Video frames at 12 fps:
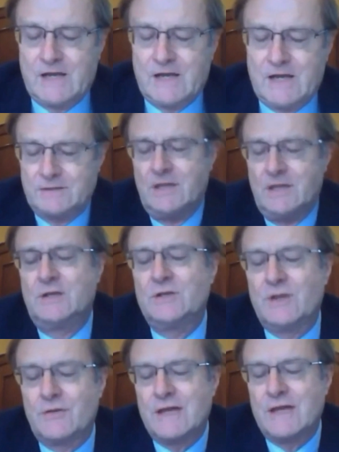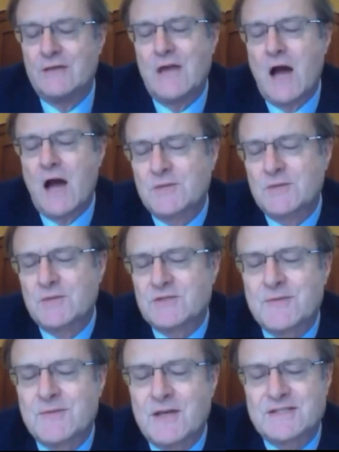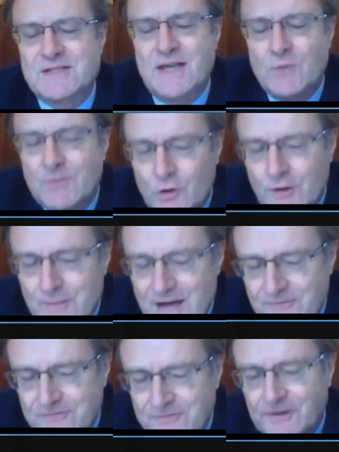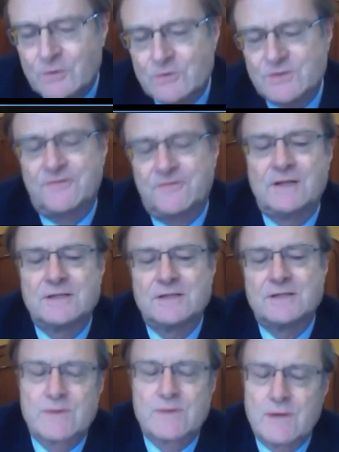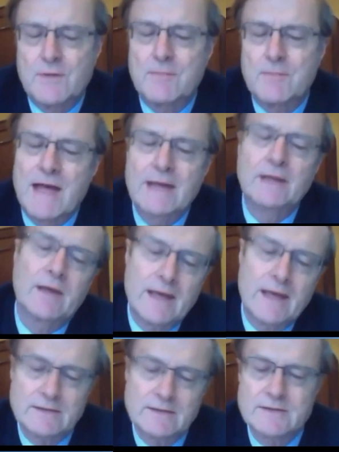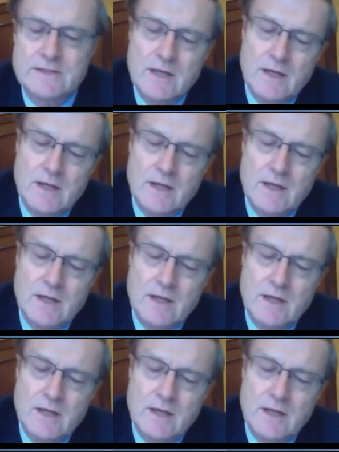and, you know, the, the arguments from the other side were more about flows of funds within the bank and